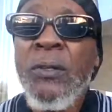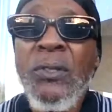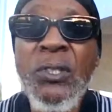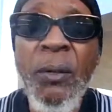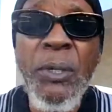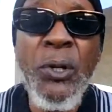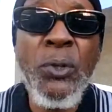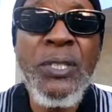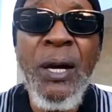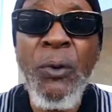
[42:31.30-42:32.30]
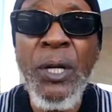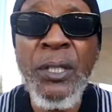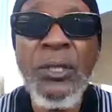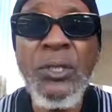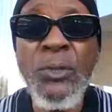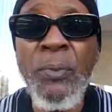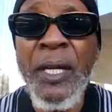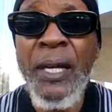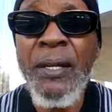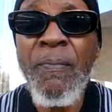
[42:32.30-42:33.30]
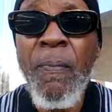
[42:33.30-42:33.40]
Some of those that were under you, man,